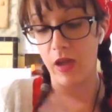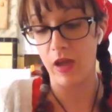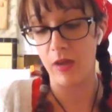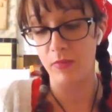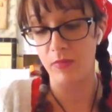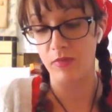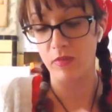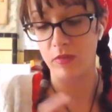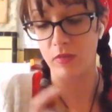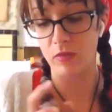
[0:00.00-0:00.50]

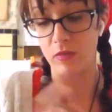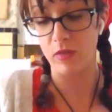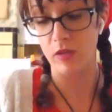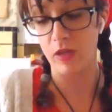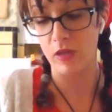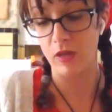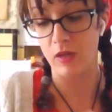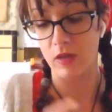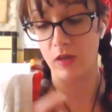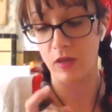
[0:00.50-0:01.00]

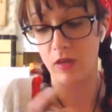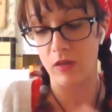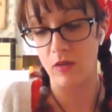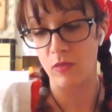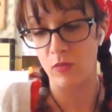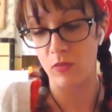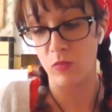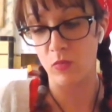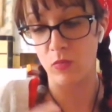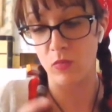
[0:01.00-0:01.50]
absolutely
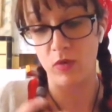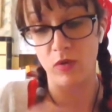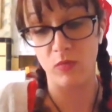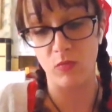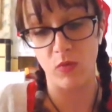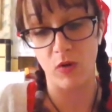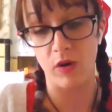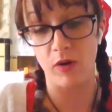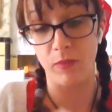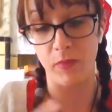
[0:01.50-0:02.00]

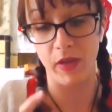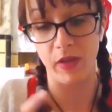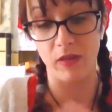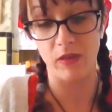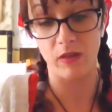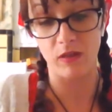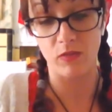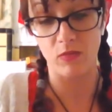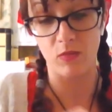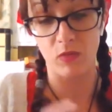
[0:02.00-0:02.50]
would want to
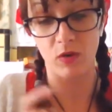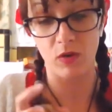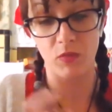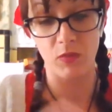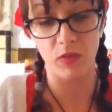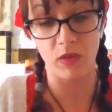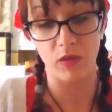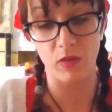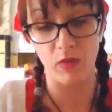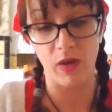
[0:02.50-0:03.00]
make things work
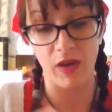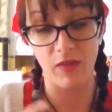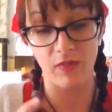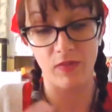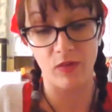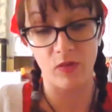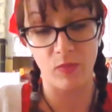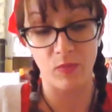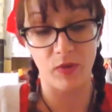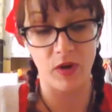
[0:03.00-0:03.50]
with you
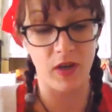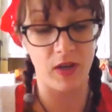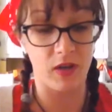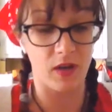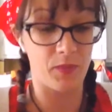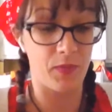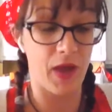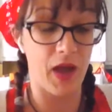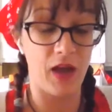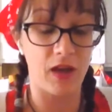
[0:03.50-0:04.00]
after a
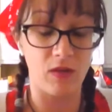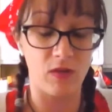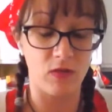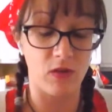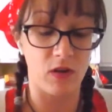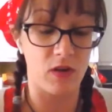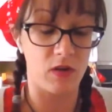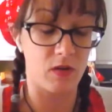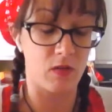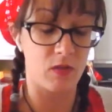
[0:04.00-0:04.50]
breakup. I
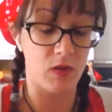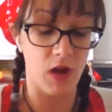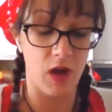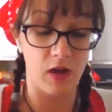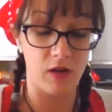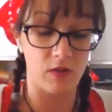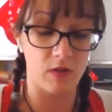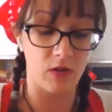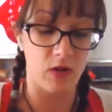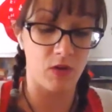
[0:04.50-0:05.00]
don't know.
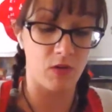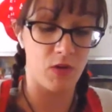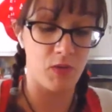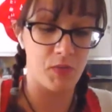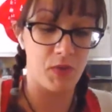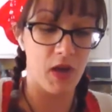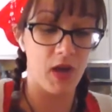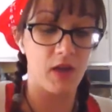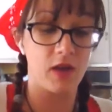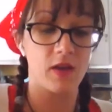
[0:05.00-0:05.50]
I don't know.
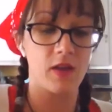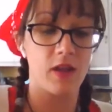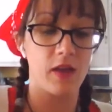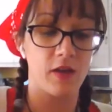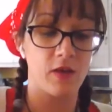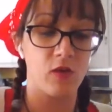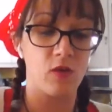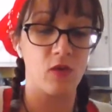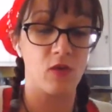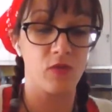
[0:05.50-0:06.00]
I'm kind of
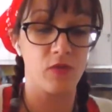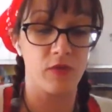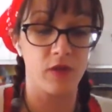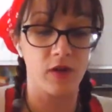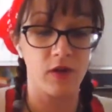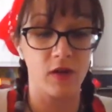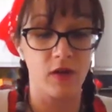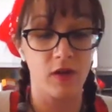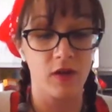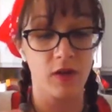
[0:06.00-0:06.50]
like
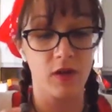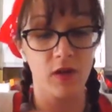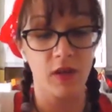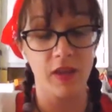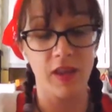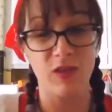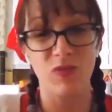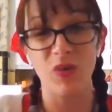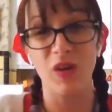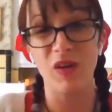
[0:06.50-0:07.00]
over.
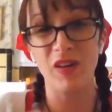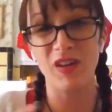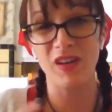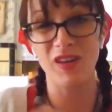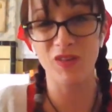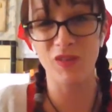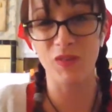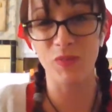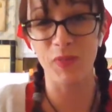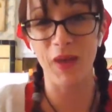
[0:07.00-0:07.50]
That's why I'm
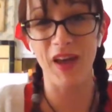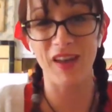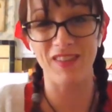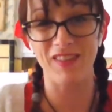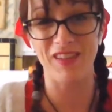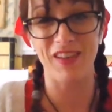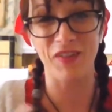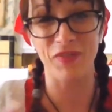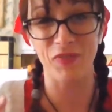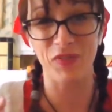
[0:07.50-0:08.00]
going to do the
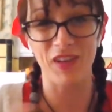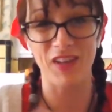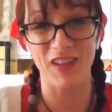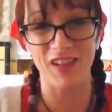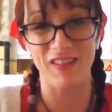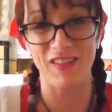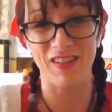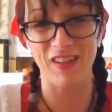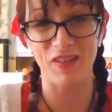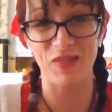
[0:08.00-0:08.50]
past life
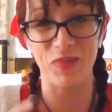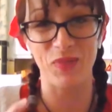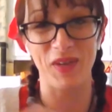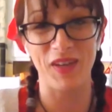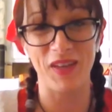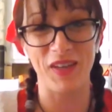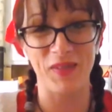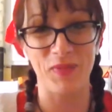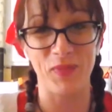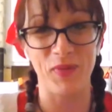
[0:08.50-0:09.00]
readings next
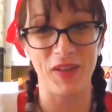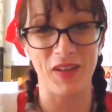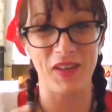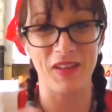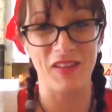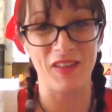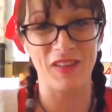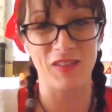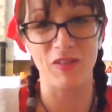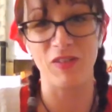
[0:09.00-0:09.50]
week
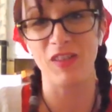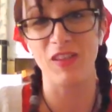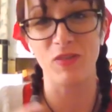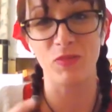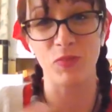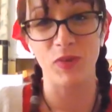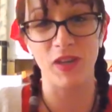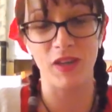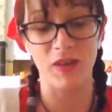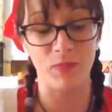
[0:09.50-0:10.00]
or
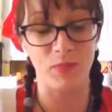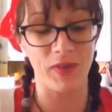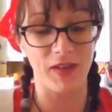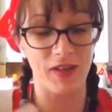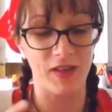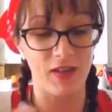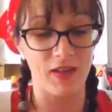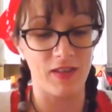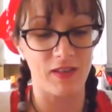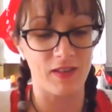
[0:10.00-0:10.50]
this week,
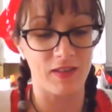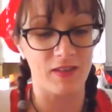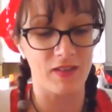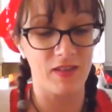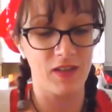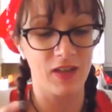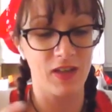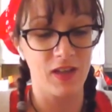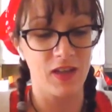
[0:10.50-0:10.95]
because